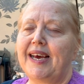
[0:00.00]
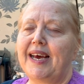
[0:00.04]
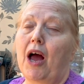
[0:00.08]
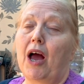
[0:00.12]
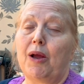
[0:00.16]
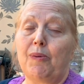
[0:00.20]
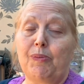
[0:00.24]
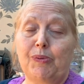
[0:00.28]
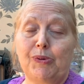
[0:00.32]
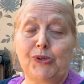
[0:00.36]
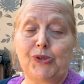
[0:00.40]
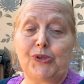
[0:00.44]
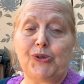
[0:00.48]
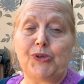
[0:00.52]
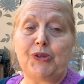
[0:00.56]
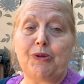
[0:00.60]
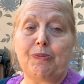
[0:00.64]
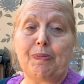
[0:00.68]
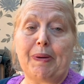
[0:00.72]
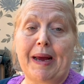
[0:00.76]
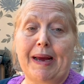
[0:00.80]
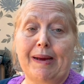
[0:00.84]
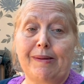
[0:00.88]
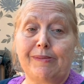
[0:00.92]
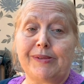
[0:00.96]
I will do the
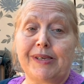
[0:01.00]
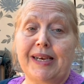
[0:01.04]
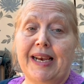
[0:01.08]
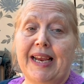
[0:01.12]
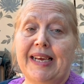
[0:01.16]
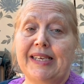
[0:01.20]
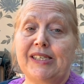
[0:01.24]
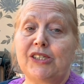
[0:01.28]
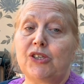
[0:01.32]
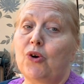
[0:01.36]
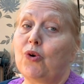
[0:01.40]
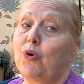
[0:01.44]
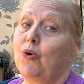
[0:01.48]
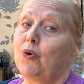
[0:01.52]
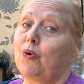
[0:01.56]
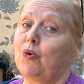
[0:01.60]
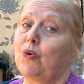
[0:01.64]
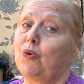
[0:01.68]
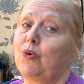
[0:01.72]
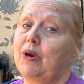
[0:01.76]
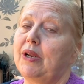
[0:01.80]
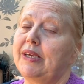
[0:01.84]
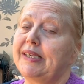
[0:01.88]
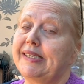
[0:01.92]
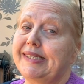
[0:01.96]
Poundland
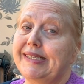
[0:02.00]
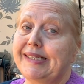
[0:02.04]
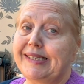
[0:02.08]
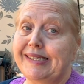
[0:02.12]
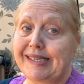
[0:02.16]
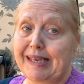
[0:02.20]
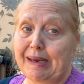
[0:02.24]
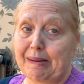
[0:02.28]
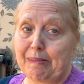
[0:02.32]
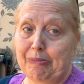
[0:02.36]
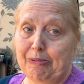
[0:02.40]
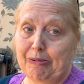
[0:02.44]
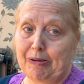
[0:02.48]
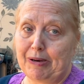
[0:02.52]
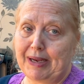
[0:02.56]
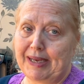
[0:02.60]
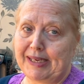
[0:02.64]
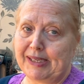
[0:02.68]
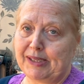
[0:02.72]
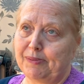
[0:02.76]
haul separately.